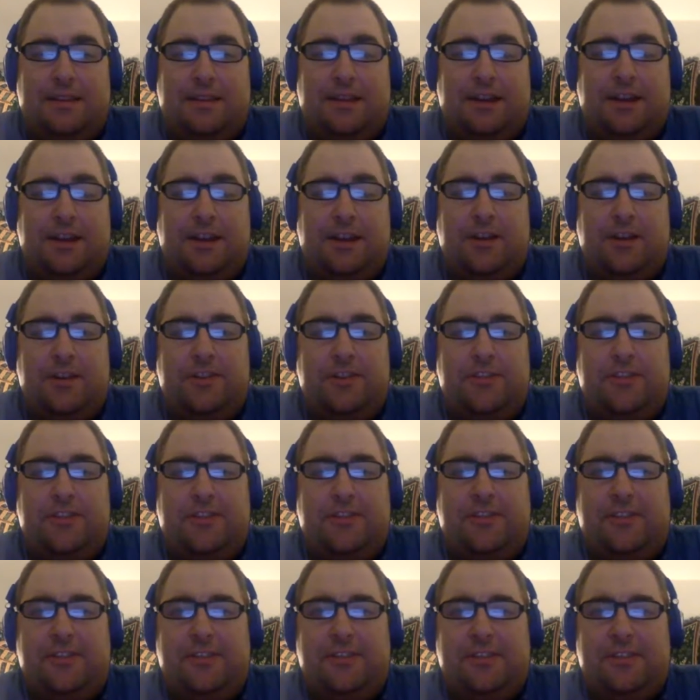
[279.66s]
No, this is
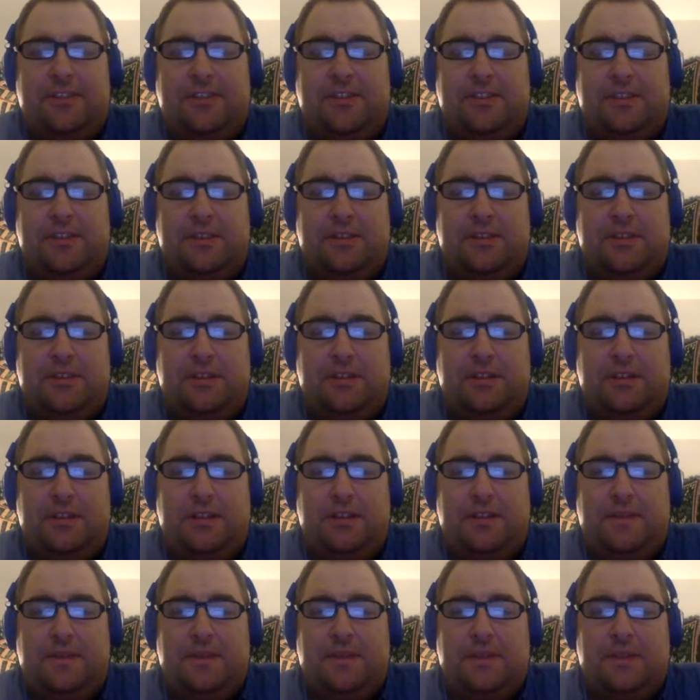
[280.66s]

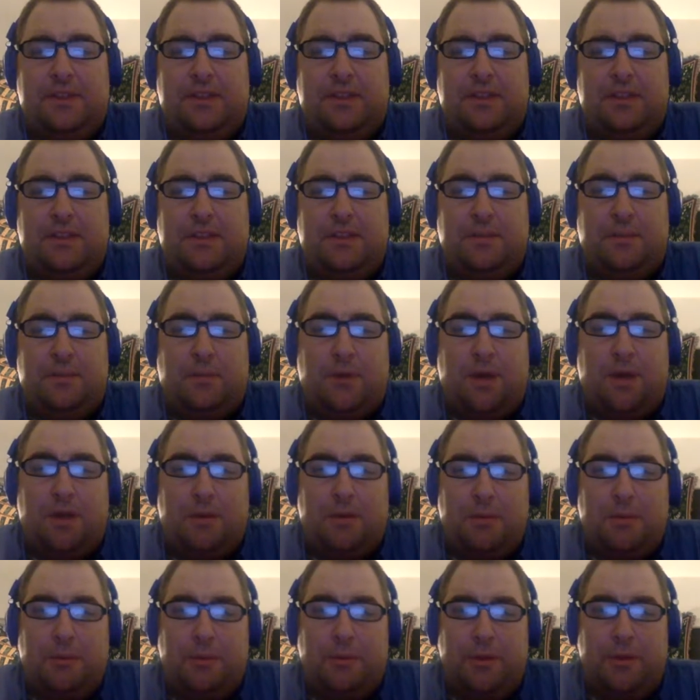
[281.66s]
the
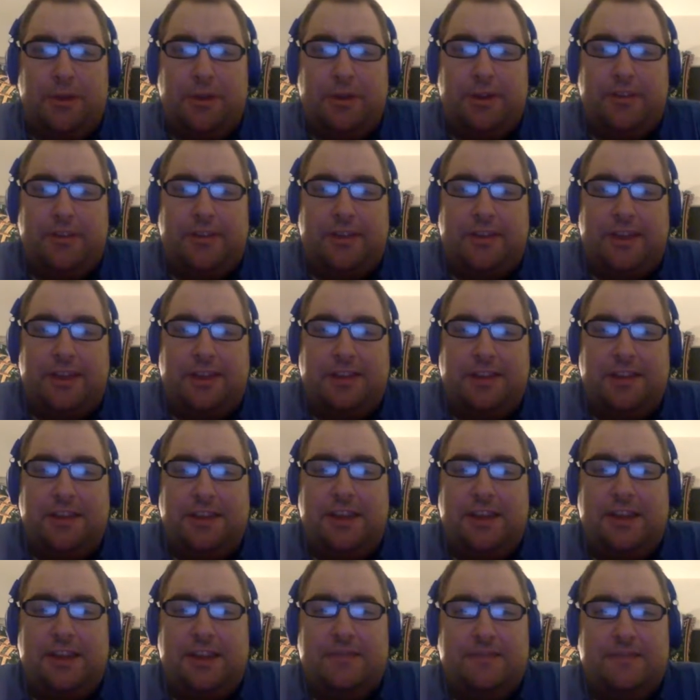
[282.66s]
problem was
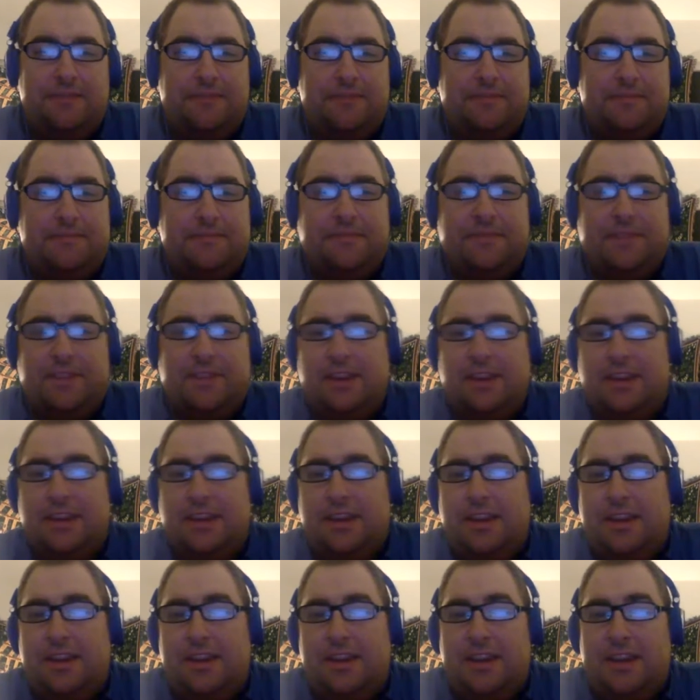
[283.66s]
Hundley.
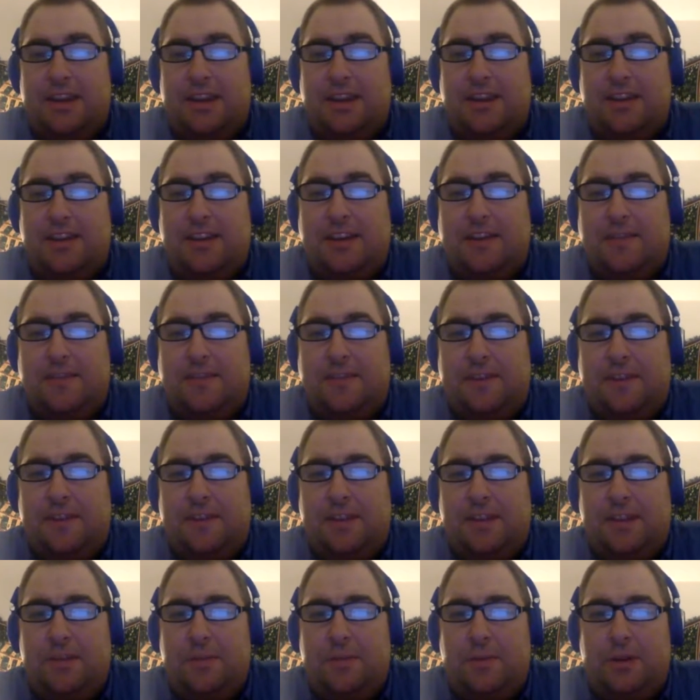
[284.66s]
He
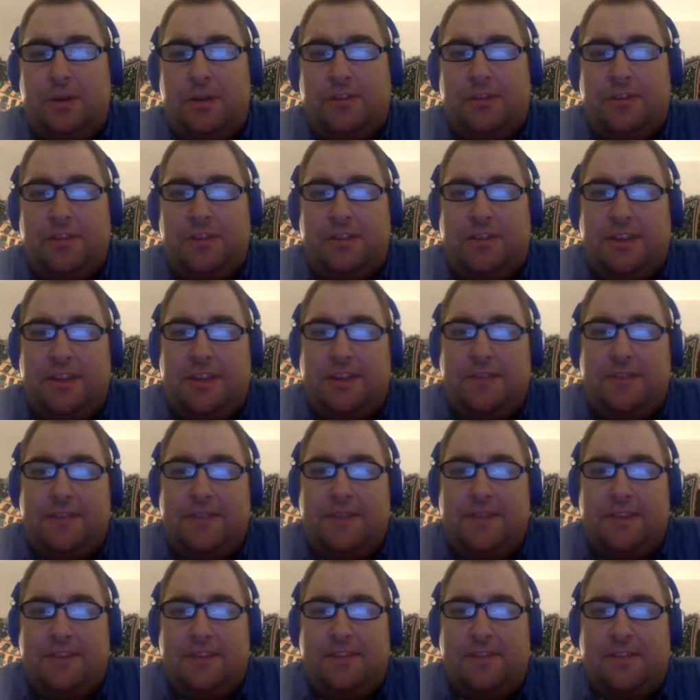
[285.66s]
definitely was a
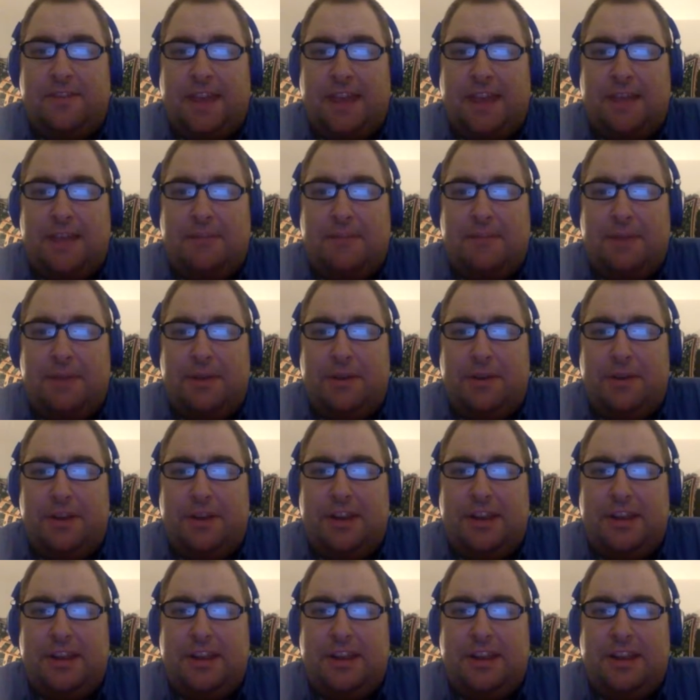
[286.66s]
defensive
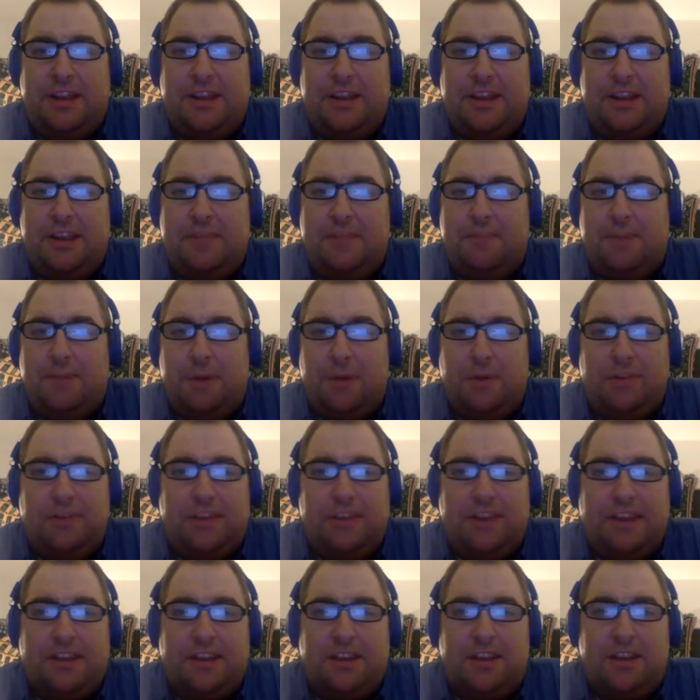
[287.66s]
liability, and then Posey
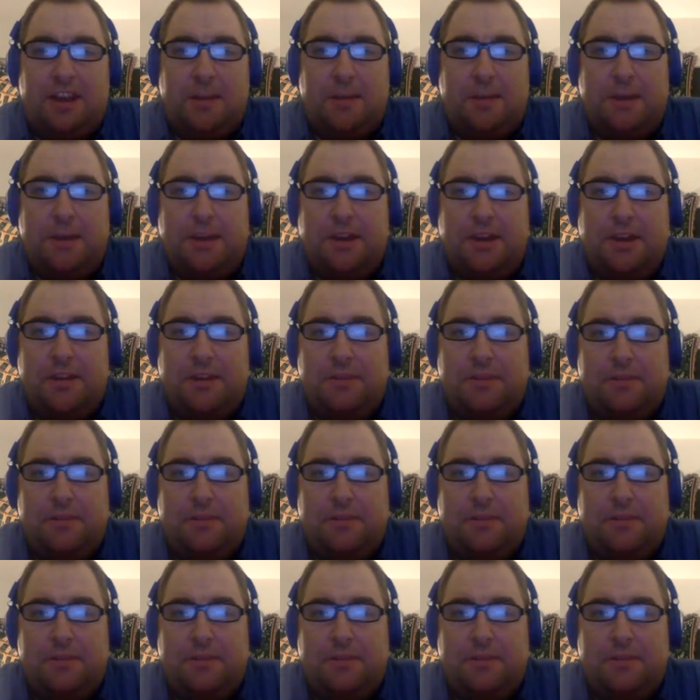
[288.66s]
had to come in and